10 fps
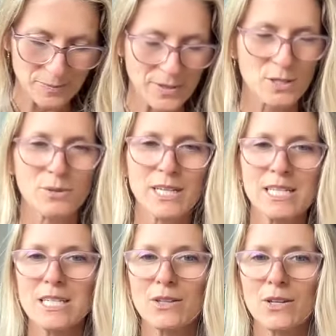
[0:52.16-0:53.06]
don't like
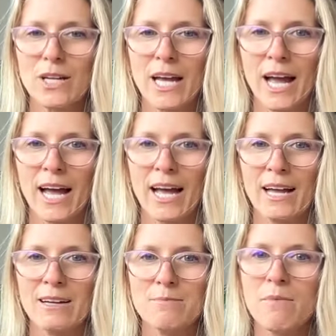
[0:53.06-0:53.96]
to look
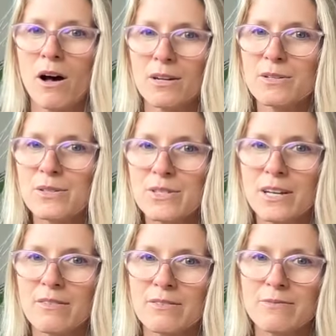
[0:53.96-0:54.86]
at models
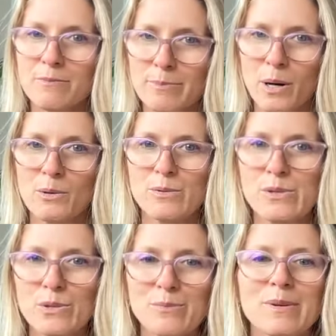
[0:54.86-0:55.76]
of bones
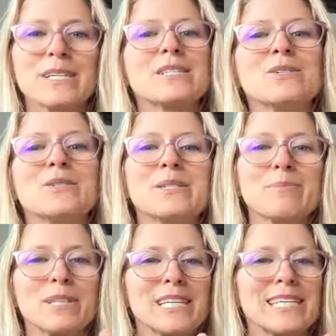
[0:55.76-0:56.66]
or muscles,
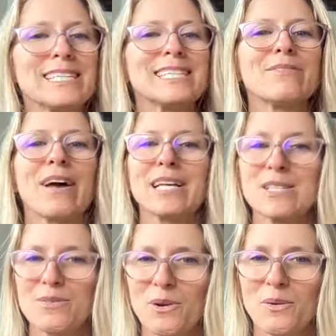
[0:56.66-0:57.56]
please
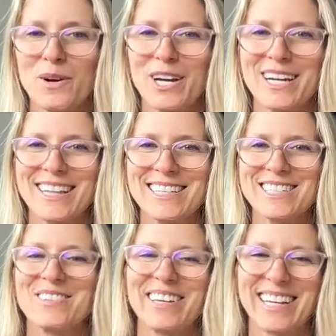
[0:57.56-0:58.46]
fast forward
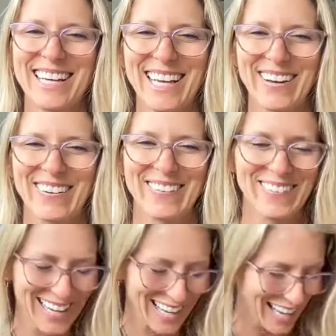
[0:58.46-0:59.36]
this
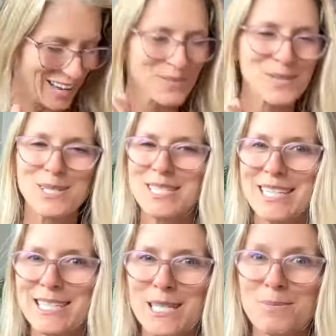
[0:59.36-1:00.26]
video and we'll just
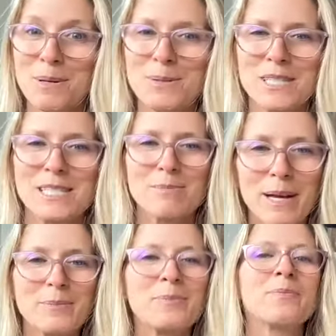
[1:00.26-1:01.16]
get to the poses. But